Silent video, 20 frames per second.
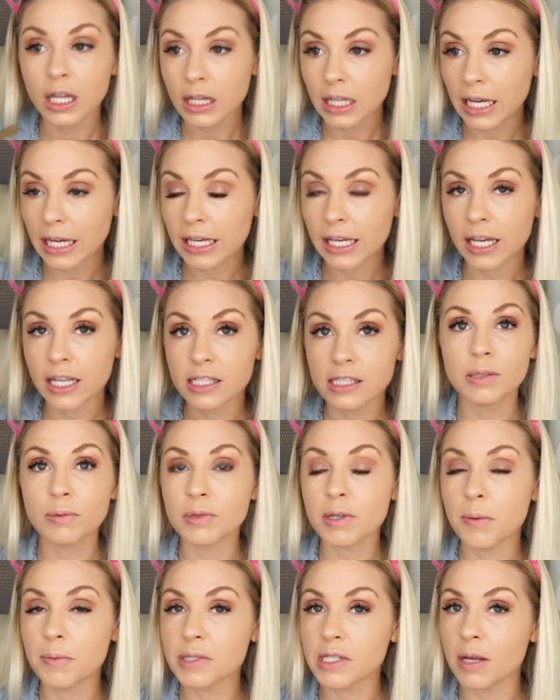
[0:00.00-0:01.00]
like it.
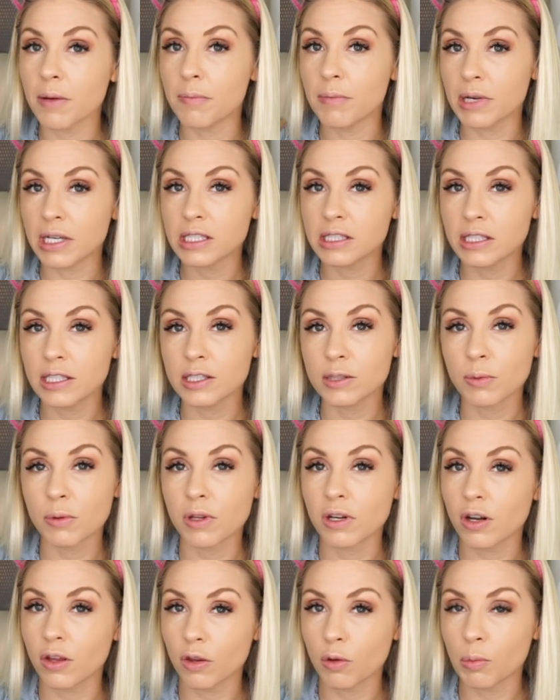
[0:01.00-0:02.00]
Sometimes I mix this with
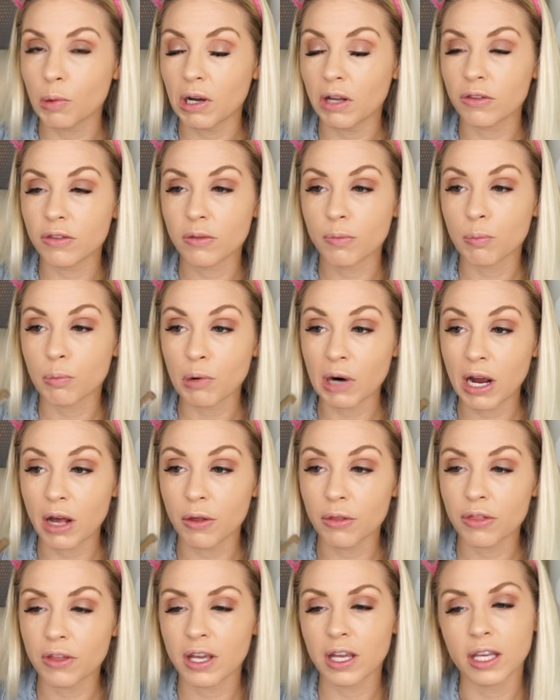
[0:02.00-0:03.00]
another brown
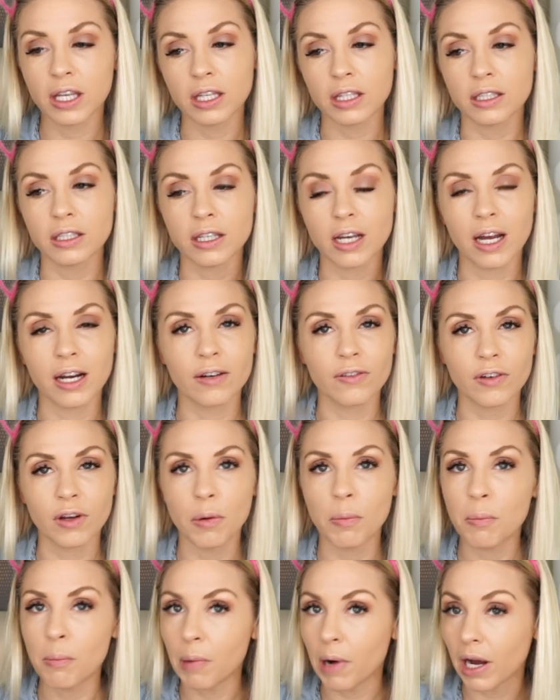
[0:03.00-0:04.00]
brow thing and kind of
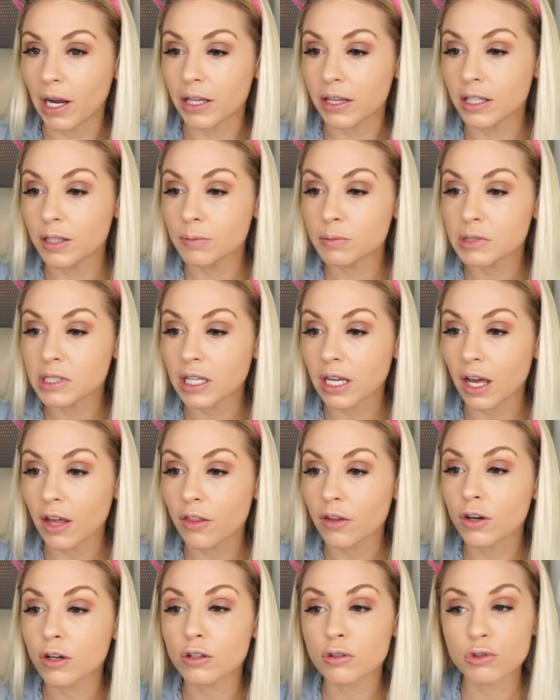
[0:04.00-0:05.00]
combine them
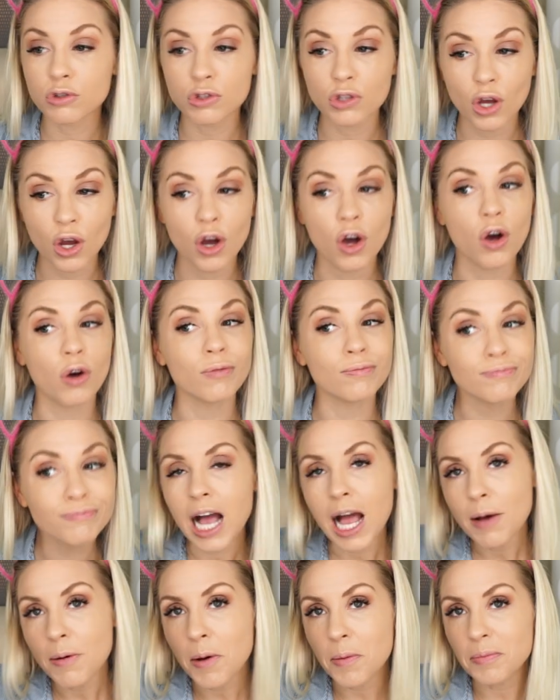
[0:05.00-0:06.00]
together. So
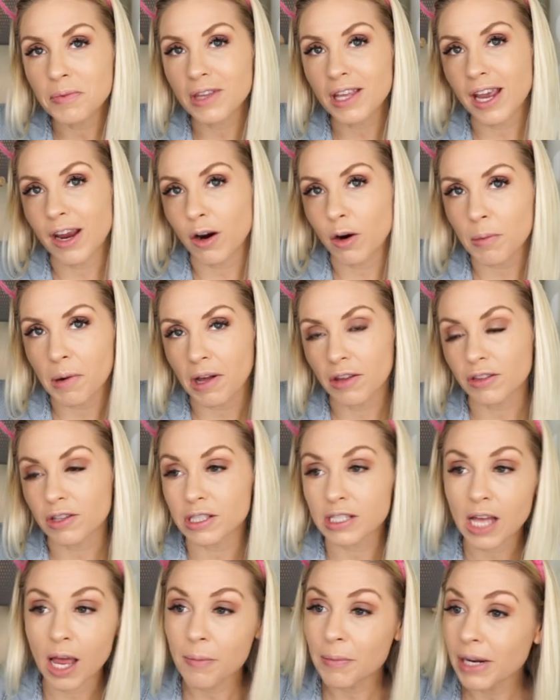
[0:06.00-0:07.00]
I'm up in the air about
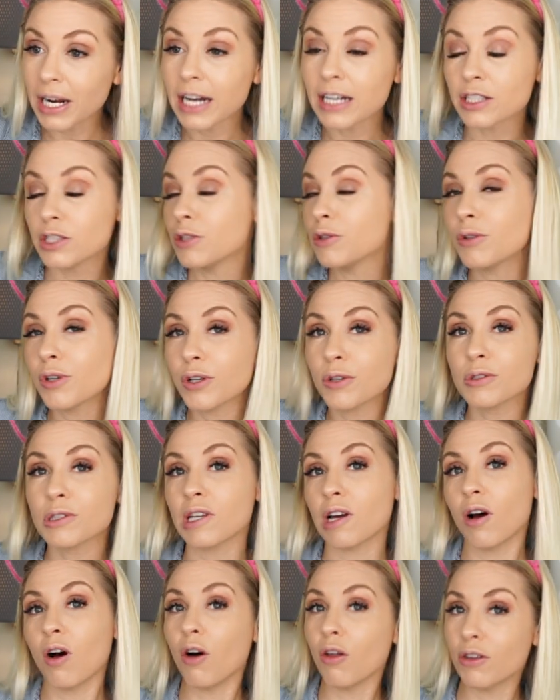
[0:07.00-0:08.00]
this. I mean, I do use
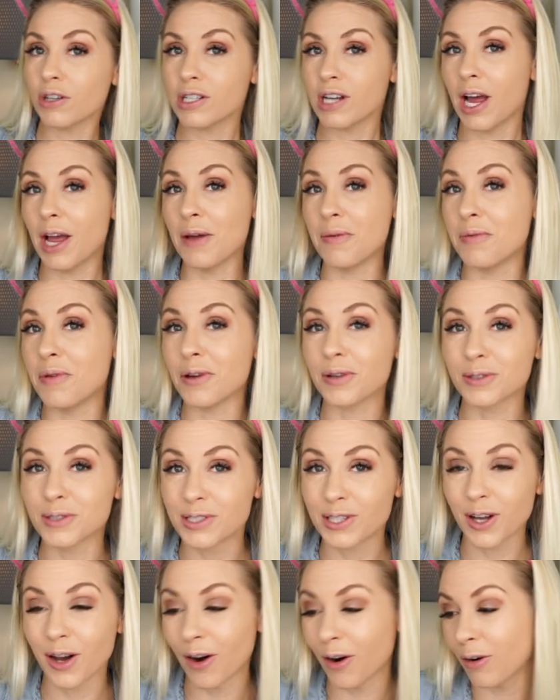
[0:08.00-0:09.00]
it all the time though,
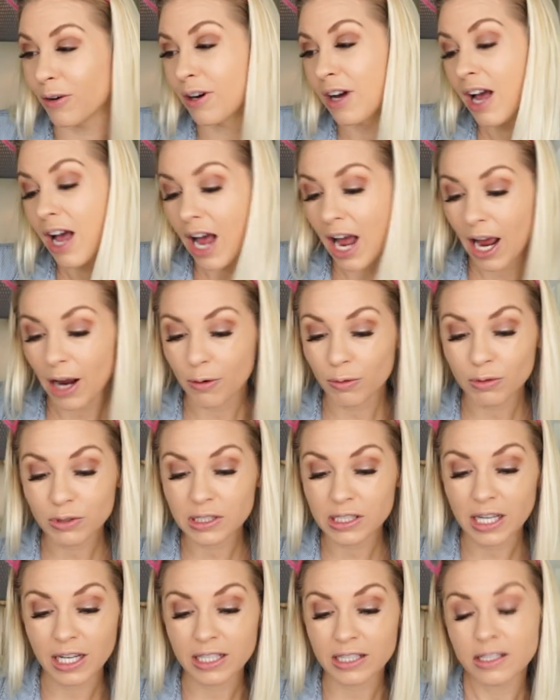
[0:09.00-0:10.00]
so I will
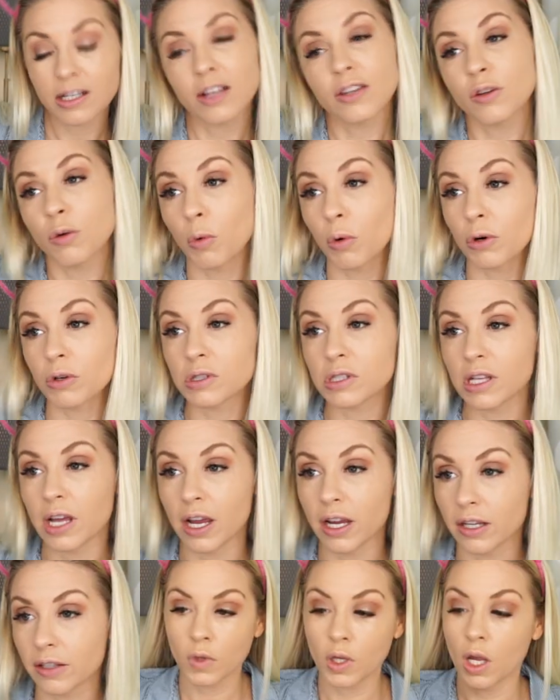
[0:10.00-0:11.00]
say it's not the worst
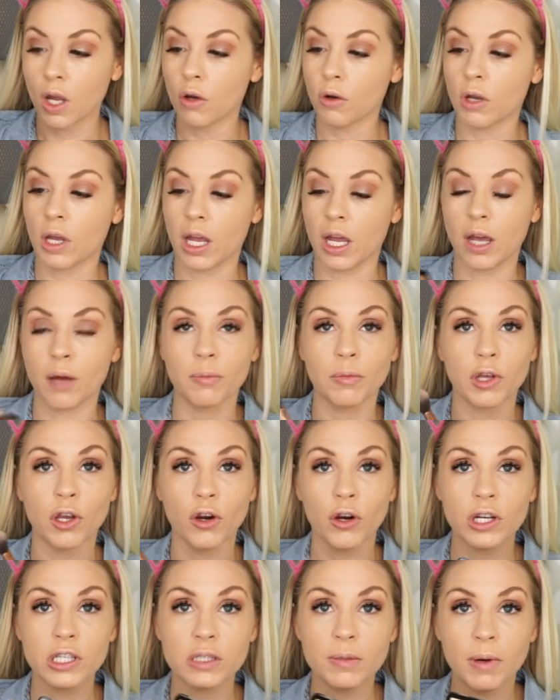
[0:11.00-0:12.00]
thing. Okay, I'm
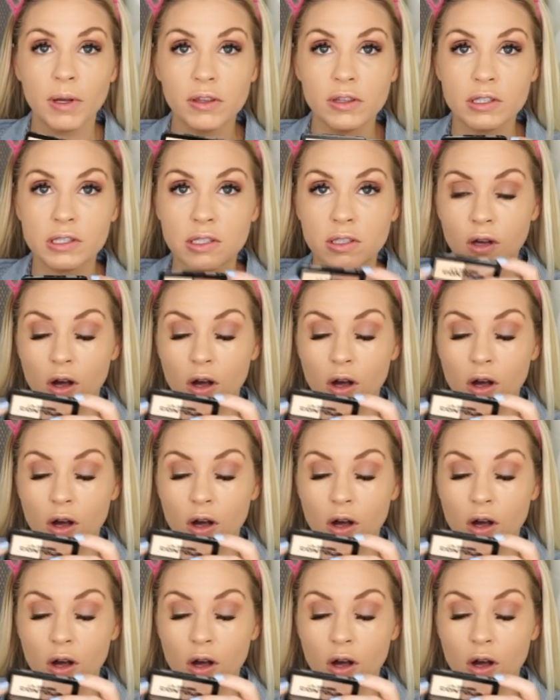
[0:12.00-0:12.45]
curious about this